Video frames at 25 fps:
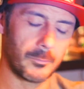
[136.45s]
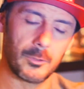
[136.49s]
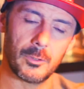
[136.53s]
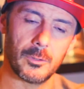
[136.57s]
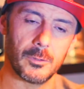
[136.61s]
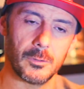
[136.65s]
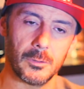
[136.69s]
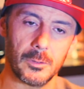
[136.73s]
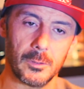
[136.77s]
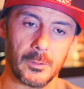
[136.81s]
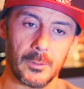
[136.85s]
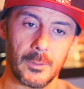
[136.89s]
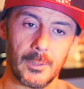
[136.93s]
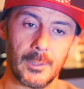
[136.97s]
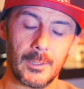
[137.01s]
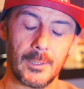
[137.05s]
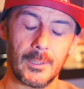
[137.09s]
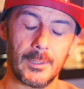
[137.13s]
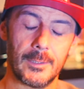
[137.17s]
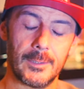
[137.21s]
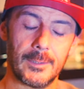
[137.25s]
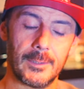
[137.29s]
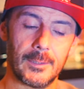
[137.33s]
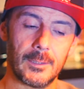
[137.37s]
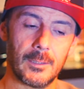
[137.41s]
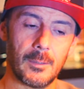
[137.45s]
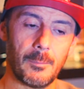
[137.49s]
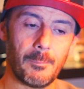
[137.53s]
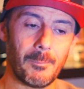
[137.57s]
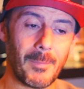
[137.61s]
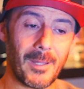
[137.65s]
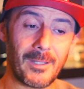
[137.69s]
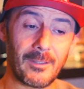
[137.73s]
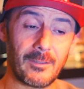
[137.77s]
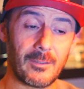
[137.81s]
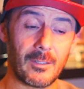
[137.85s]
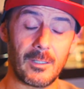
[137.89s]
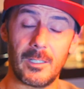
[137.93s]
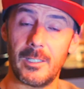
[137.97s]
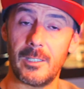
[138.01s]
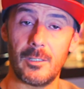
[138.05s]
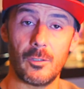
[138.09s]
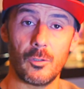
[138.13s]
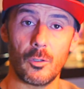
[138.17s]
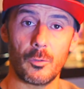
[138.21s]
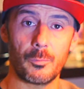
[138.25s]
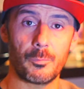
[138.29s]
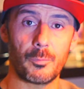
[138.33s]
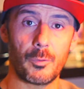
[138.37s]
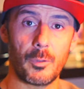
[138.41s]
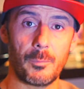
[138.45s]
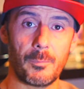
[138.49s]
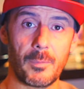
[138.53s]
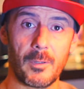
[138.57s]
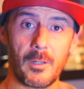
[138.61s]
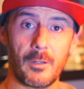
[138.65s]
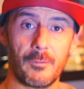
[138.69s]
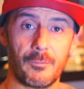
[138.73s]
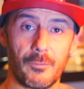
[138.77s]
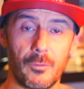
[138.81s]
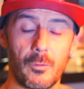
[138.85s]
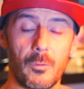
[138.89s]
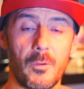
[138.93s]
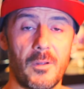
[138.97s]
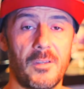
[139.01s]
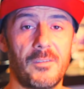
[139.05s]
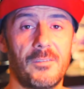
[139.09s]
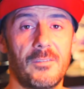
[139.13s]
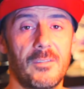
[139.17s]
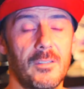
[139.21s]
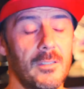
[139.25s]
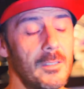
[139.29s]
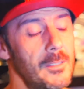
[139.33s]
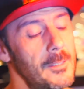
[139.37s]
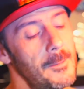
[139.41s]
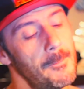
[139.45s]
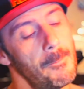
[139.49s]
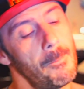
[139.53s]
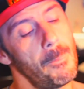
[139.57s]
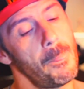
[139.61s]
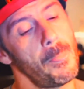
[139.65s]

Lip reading: You're mentally not prepared for racing.